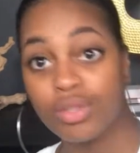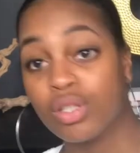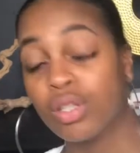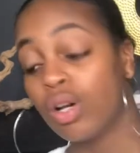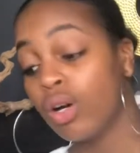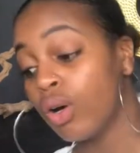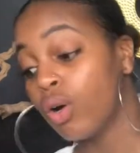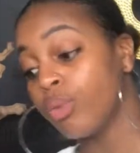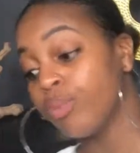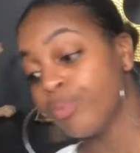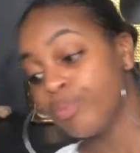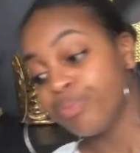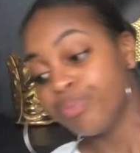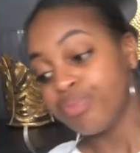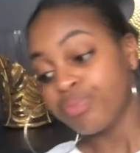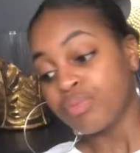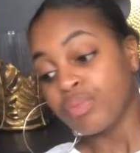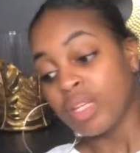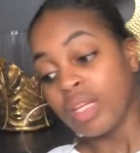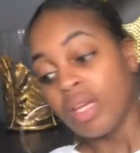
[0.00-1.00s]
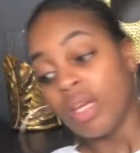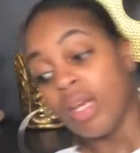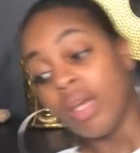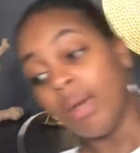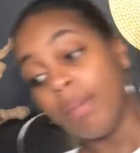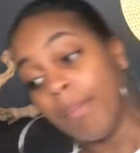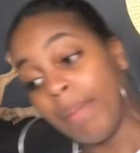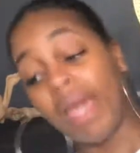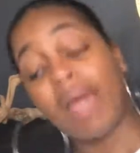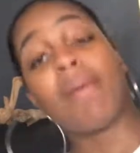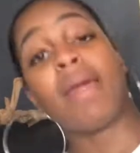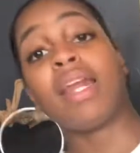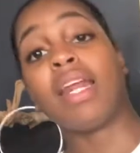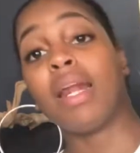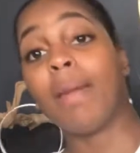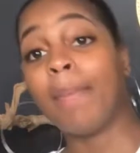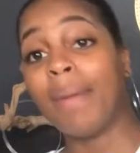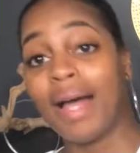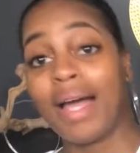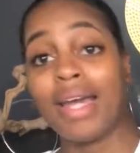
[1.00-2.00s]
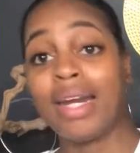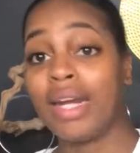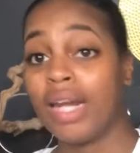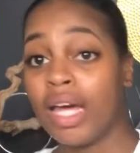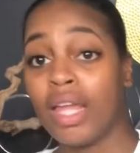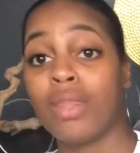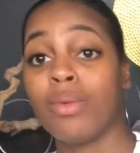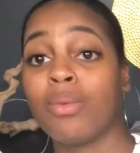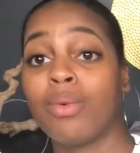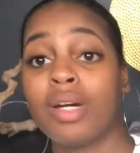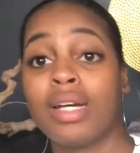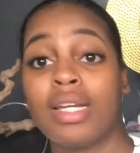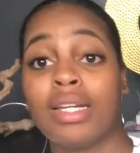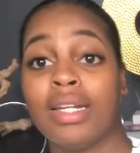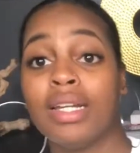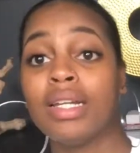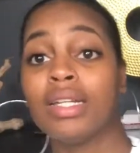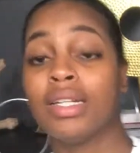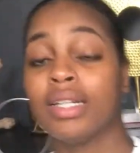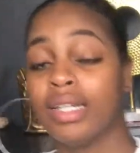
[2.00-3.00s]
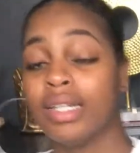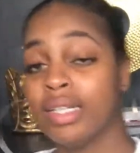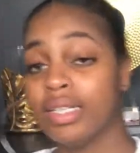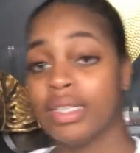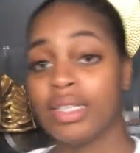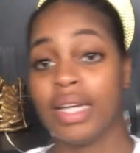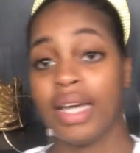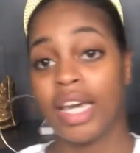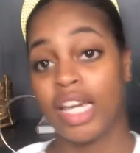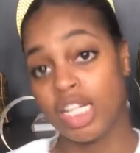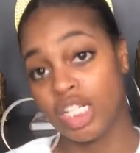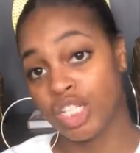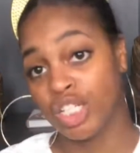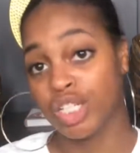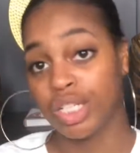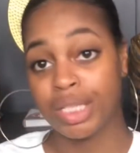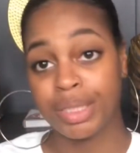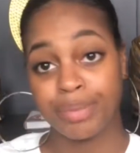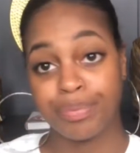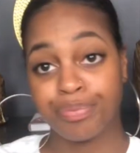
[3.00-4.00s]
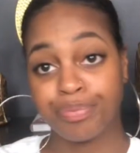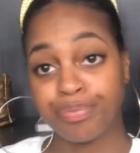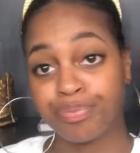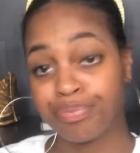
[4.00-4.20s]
So maybe I need to buy another one, age it,